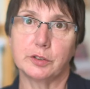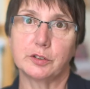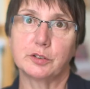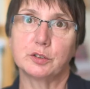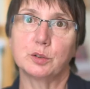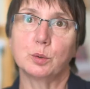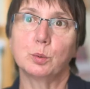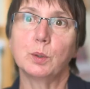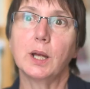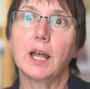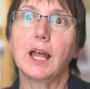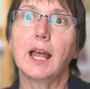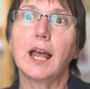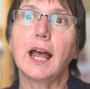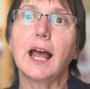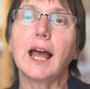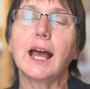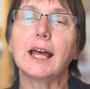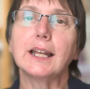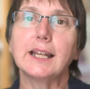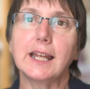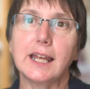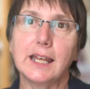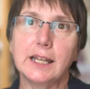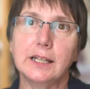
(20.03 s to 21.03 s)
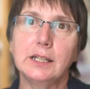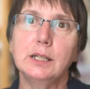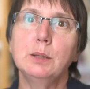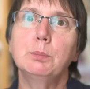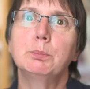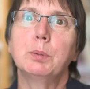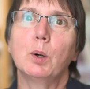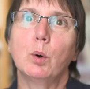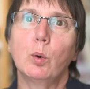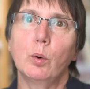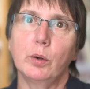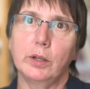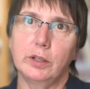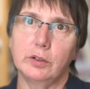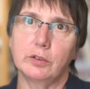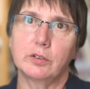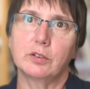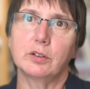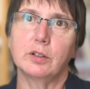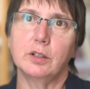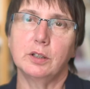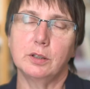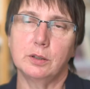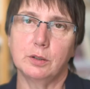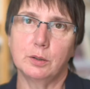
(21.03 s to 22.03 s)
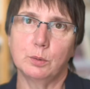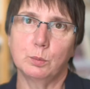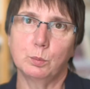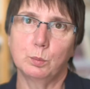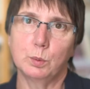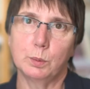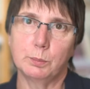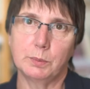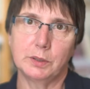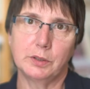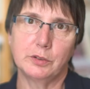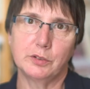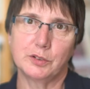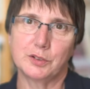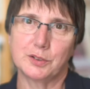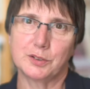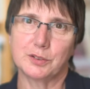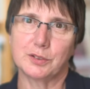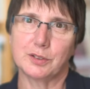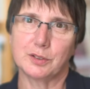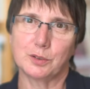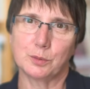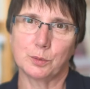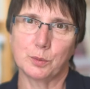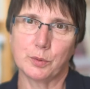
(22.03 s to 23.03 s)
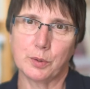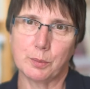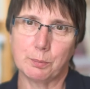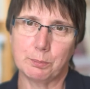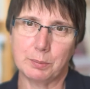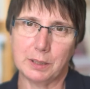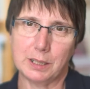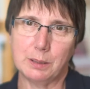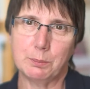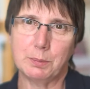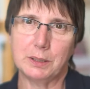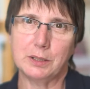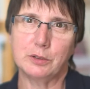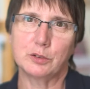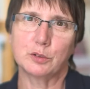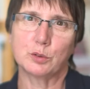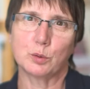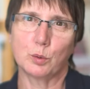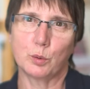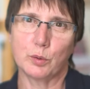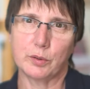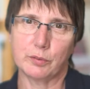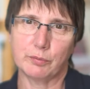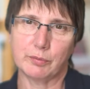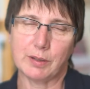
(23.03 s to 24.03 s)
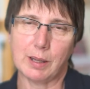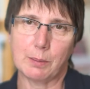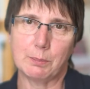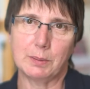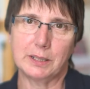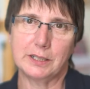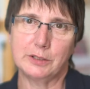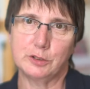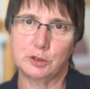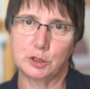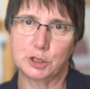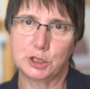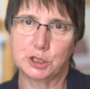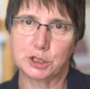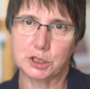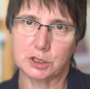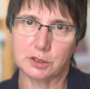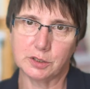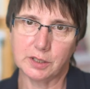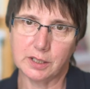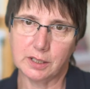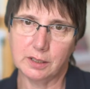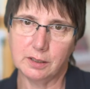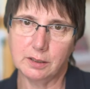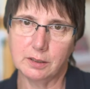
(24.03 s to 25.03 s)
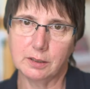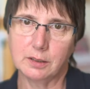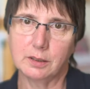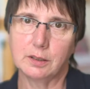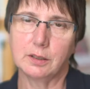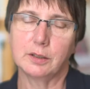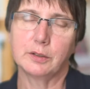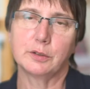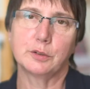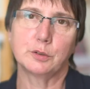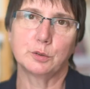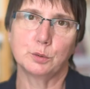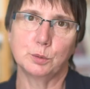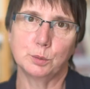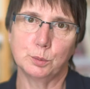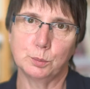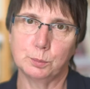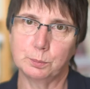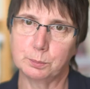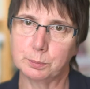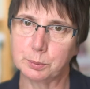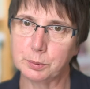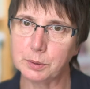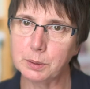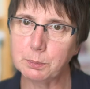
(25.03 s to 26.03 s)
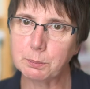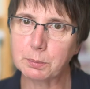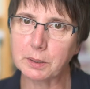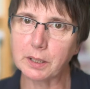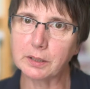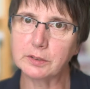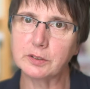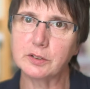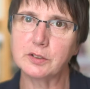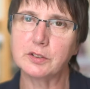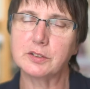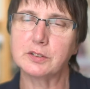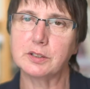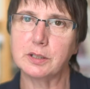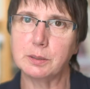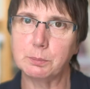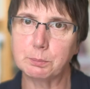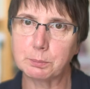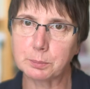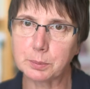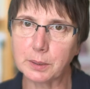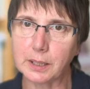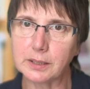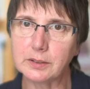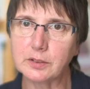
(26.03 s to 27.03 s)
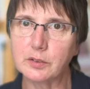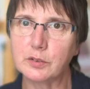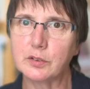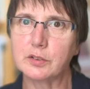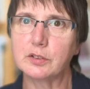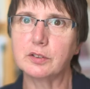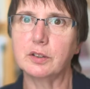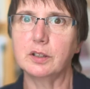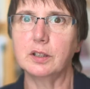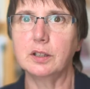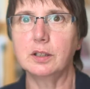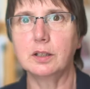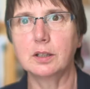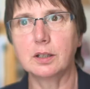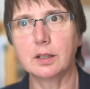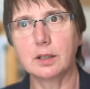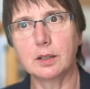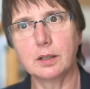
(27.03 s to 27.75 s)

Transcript: So at any point in the woman's or the baby's or the family's journey through pre-pregnancy, pregnancy,